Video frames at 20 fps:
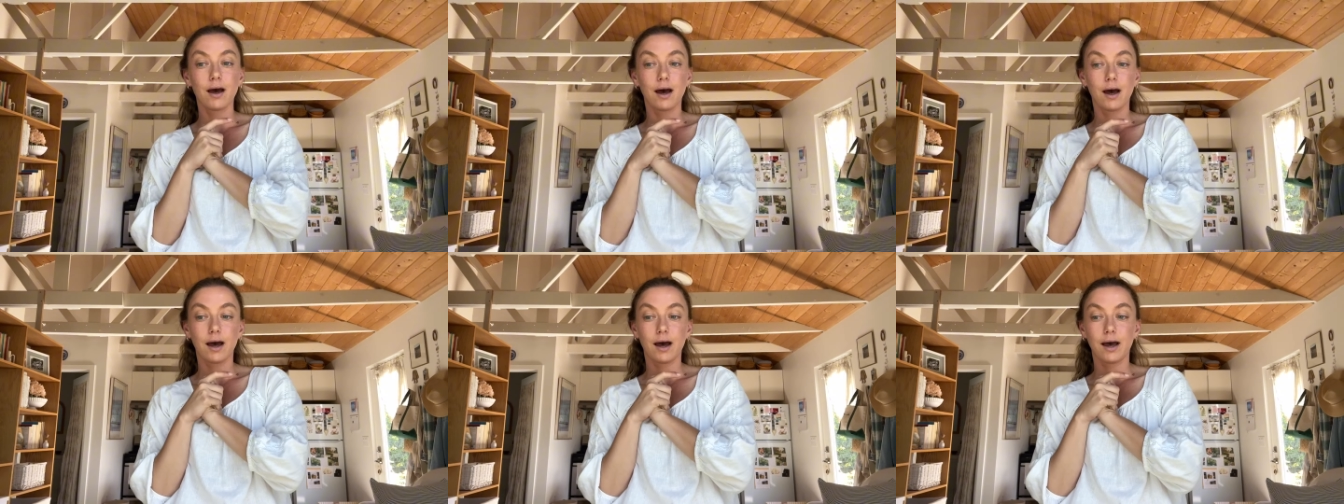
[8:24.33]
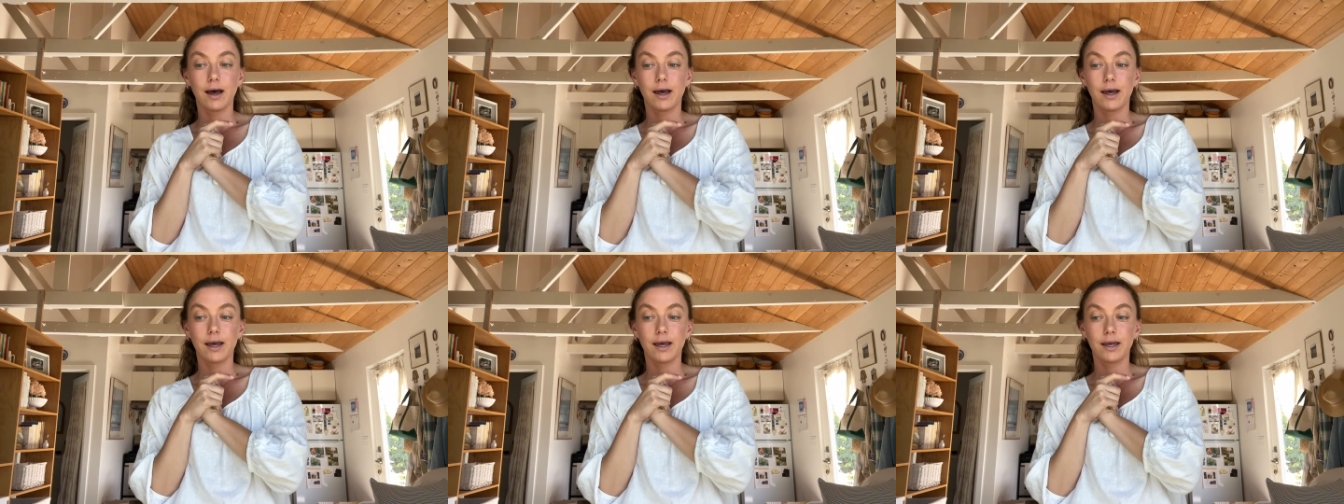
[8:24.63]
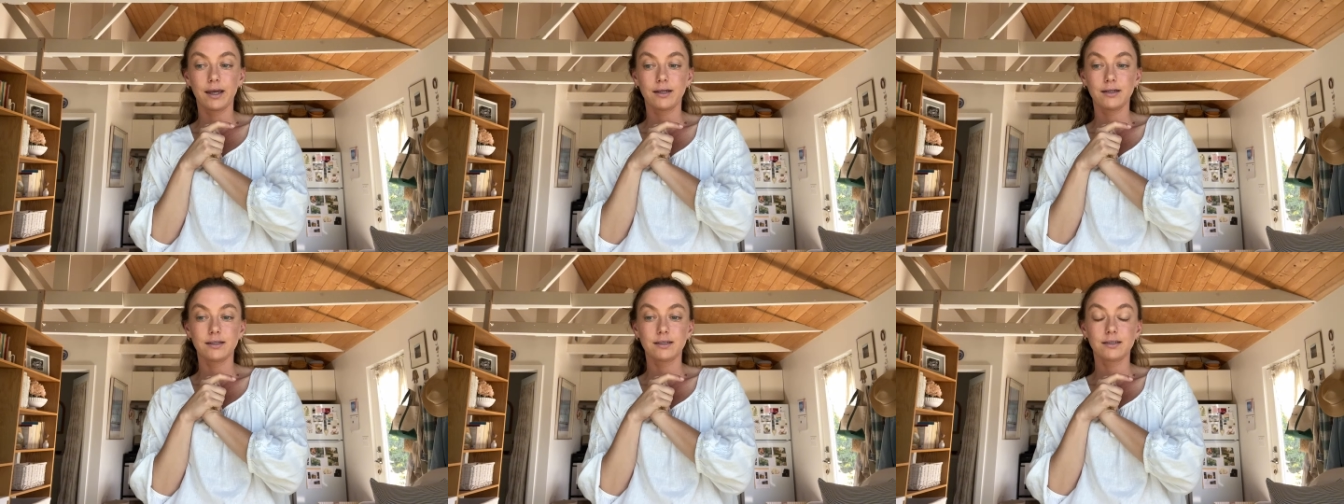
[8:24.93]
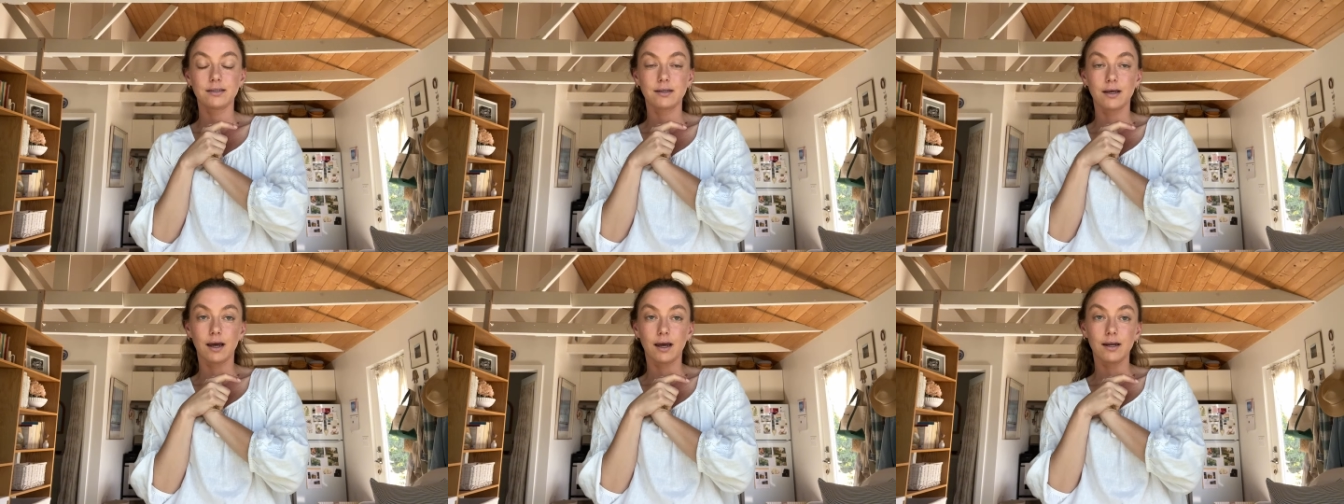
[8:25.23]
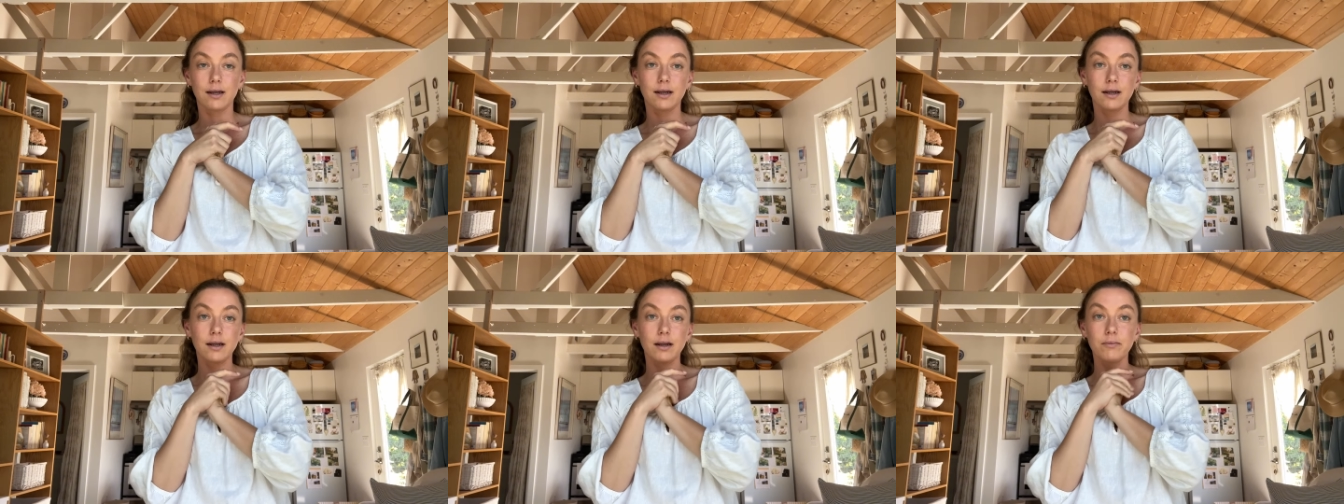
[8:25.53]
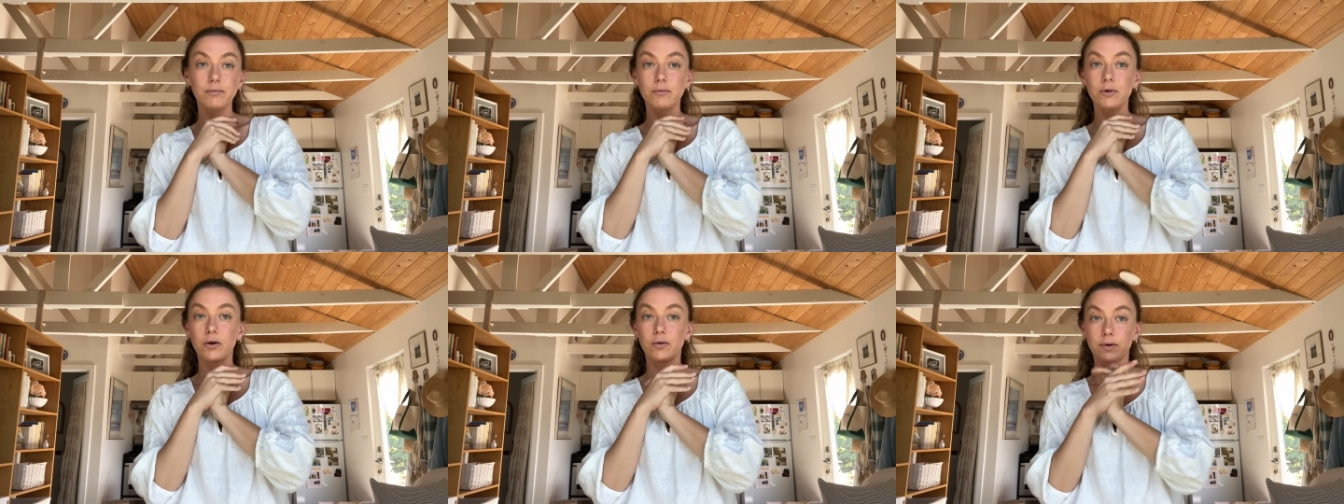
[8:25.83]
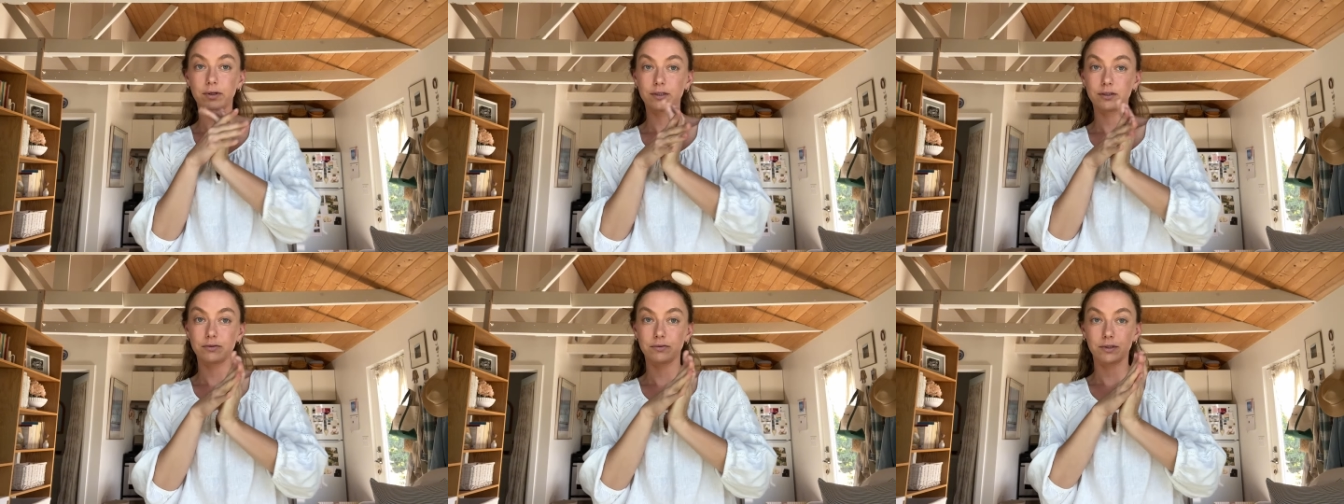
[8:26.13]
I decided I'm
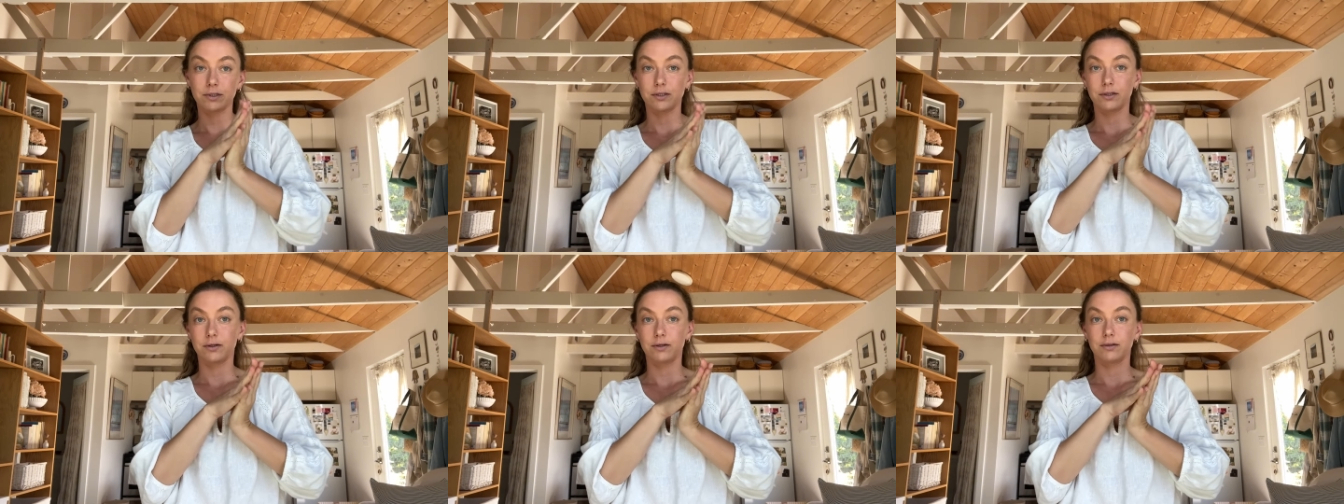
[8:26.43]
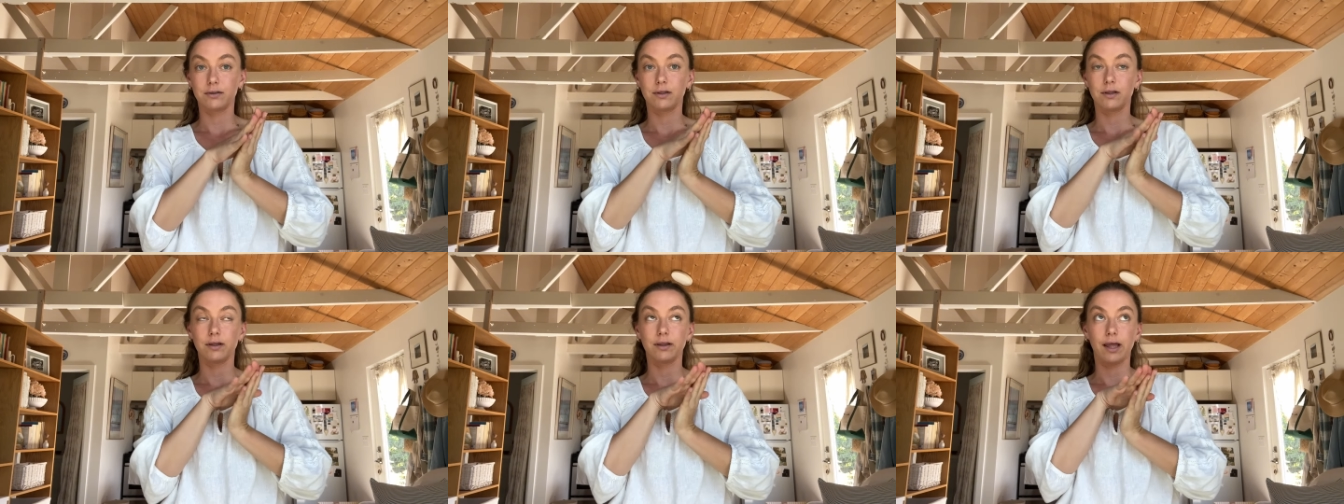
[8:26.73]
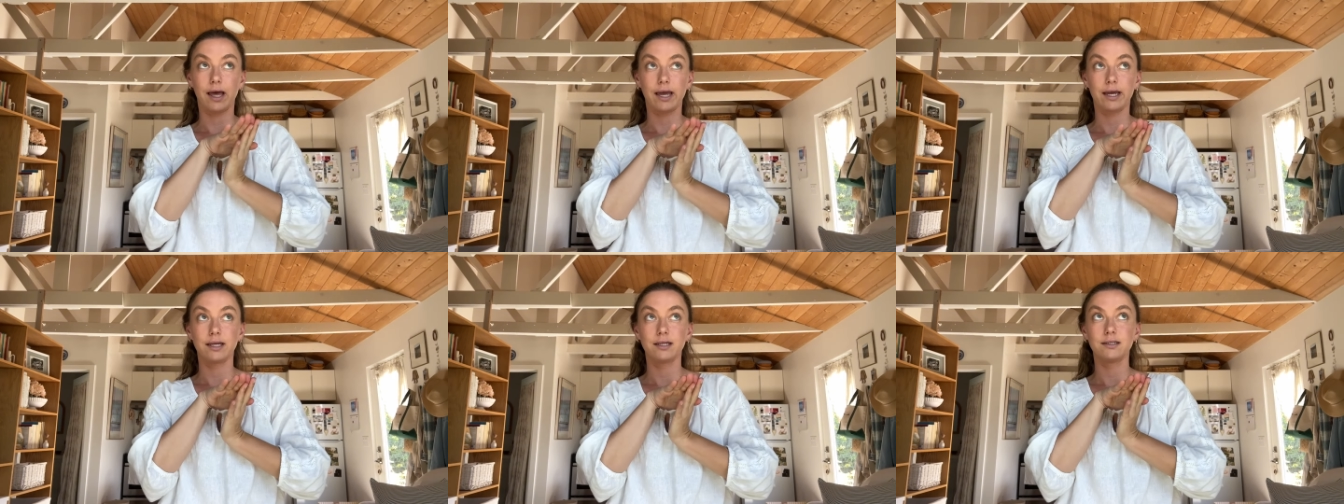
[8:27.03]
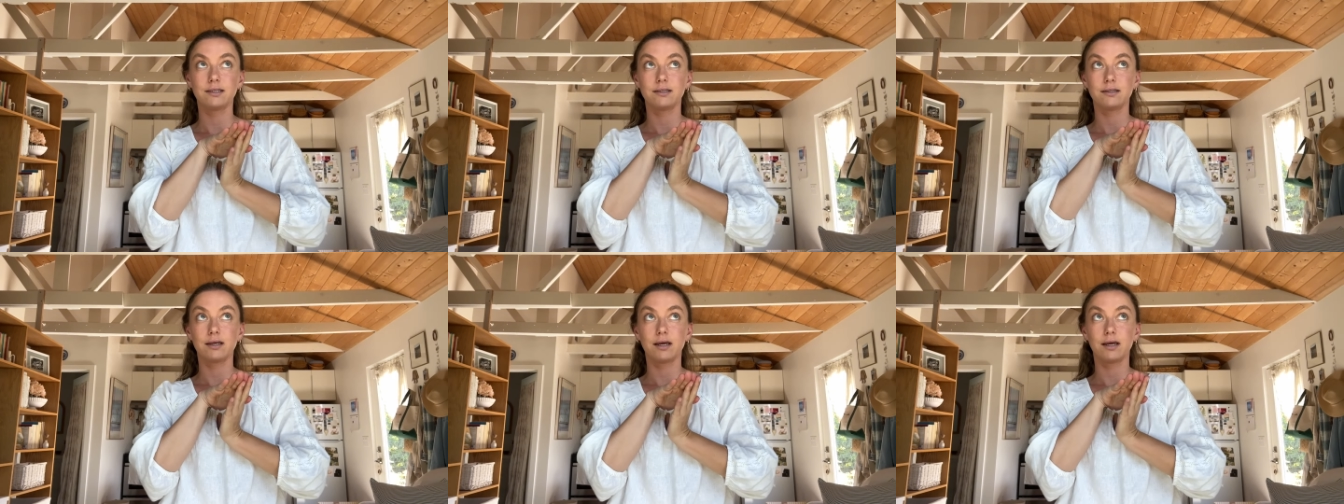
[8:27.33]
going to return the lights,